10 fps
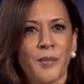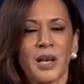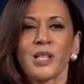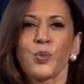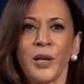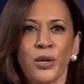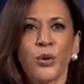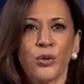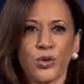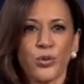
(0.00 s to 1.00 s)
Because we
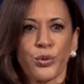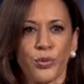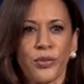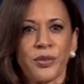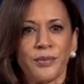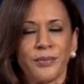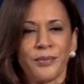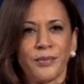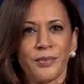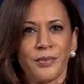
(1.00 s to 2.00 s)
know the truth.
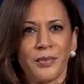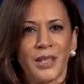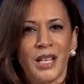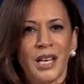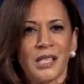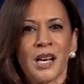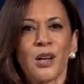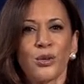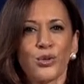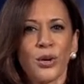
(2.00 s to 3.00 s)

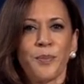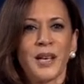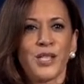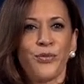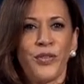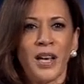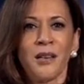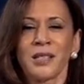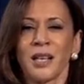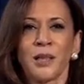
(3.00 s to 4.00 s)
Donald Trump has
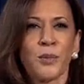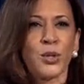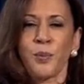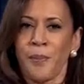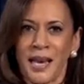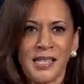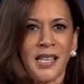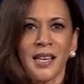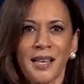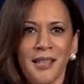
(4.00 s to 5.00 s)
failed at the most
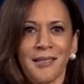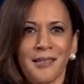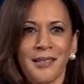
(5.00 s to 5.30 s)
basic